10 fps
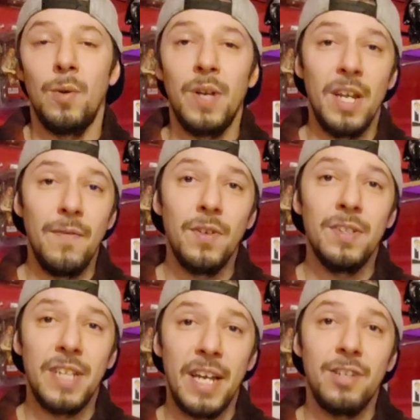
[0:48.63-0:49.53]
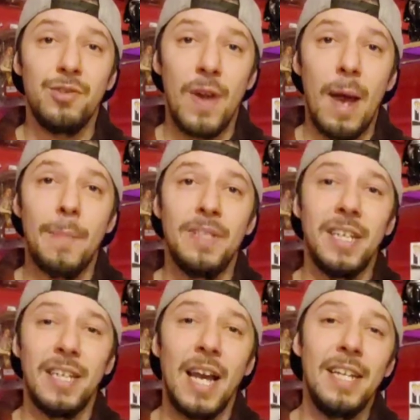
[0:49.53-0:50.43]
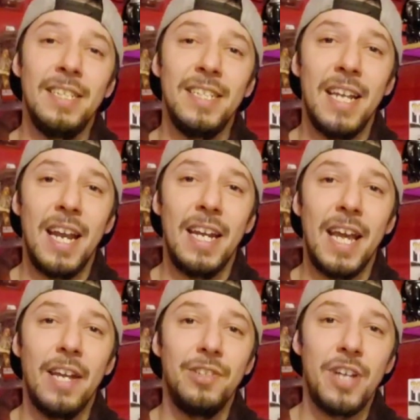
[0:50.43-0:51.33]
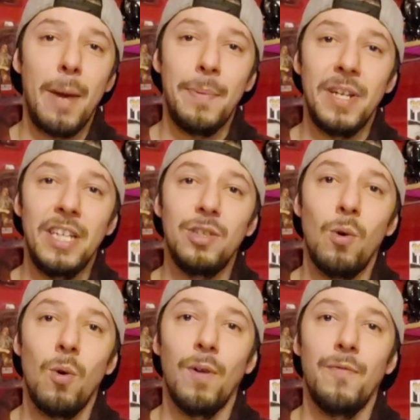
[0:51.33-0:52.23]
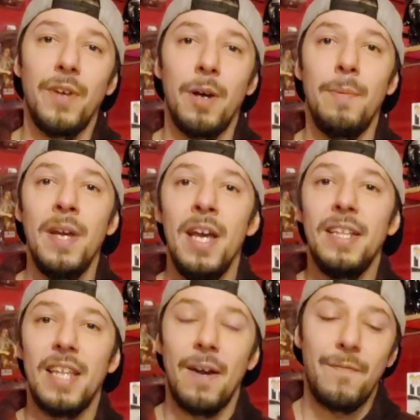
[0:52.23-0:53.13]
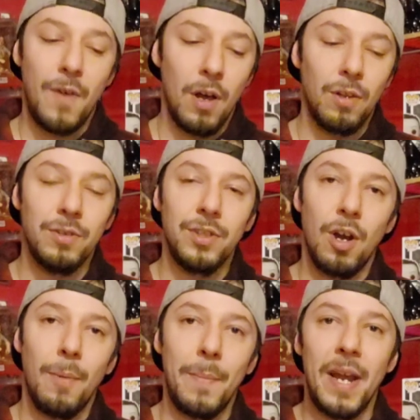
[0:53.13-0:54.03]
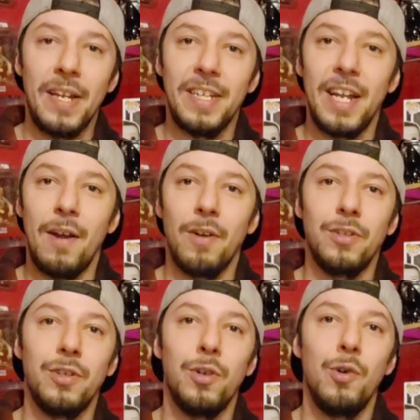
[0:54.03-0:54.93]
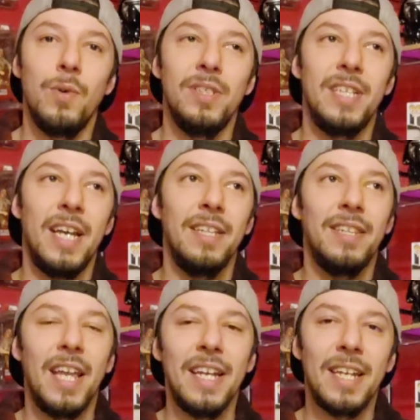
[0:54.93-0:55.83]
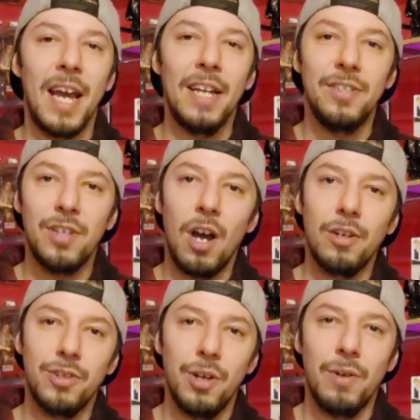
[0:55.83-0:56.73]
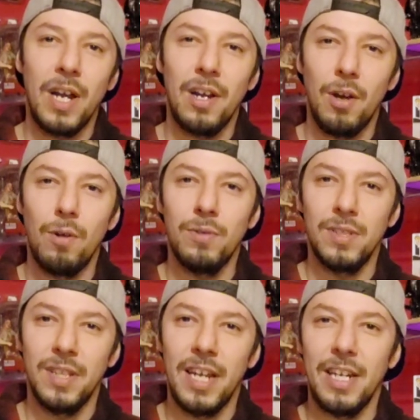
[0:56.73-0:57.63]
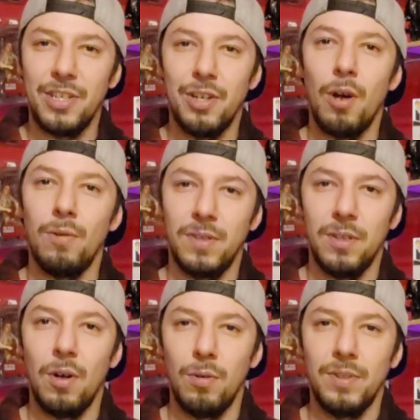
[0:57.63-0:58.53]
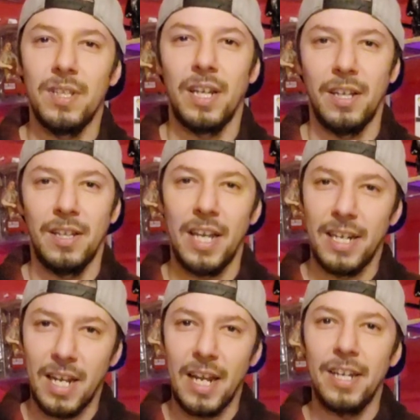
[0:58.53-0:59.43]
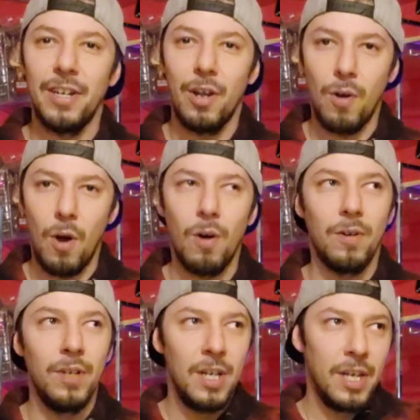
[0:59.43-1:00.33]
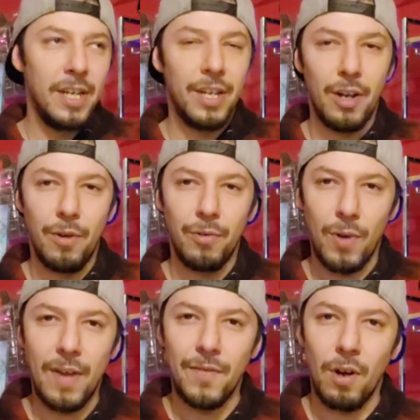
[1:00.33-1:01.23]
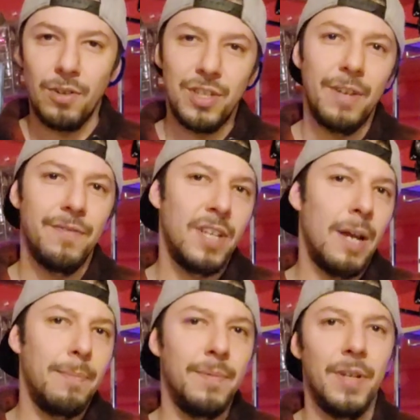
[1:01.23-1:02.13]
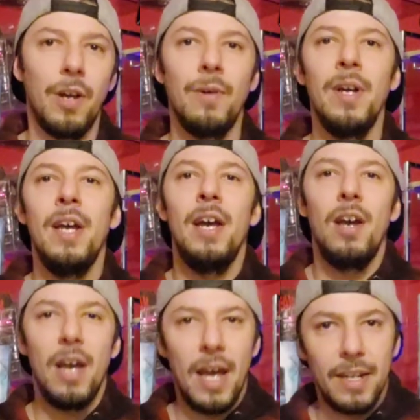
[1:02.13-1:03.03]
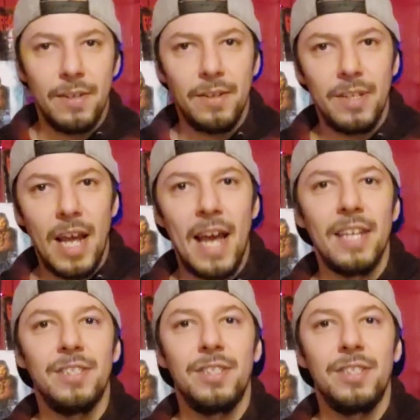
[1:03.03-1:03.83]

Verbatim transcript: Evil Dead Trap is a 1988 Japanese horror film that follows our main character, who is a late night talk show kind of host lady. She hosts, hosts like a late night, you know, all, you know, graveyard shift type, you know, and has